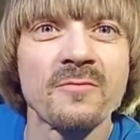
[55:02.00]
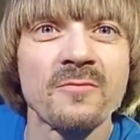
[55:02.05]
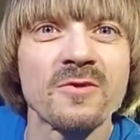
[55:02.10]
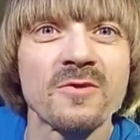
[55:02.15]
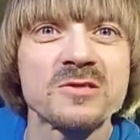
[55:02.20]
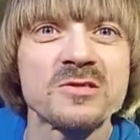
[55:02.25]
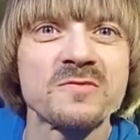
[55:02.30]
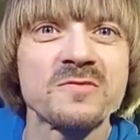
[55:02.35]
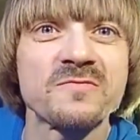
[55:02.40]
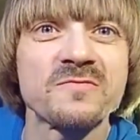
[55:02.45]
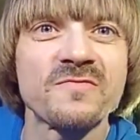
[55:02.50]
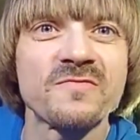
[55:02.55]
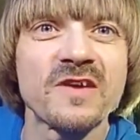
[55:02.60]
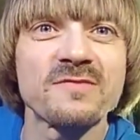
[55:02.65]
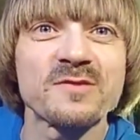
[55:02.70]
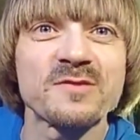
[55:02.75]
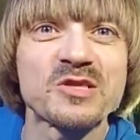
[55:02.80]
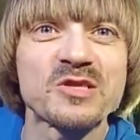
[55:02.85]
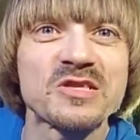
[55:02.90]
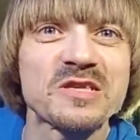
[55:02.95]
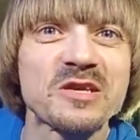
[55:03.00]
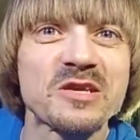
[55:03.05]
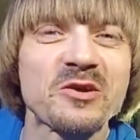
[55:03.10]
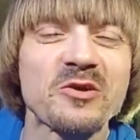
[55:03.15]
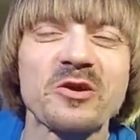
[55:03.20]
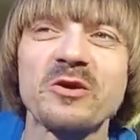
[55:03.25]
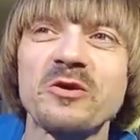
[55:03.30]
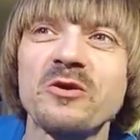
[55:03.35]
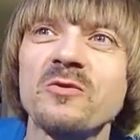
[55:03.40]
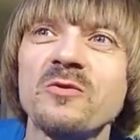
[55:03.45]
What's your favorite
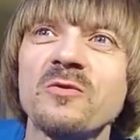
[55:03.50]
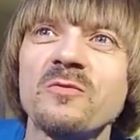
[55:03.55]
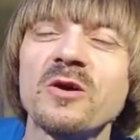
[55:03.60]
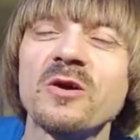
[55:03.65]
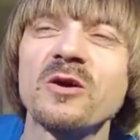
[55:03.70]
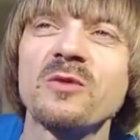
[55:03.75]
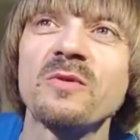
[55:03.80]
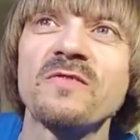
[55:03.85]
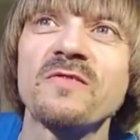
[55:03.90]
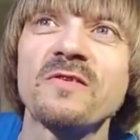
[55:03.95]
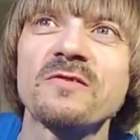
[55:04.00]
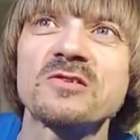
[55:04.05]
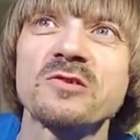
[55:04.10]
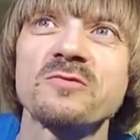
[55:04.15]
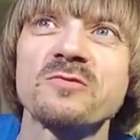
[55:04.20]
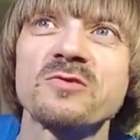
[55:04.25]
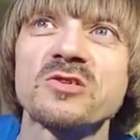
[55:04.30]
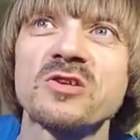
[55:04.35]
cereal? Well, my favorite cereal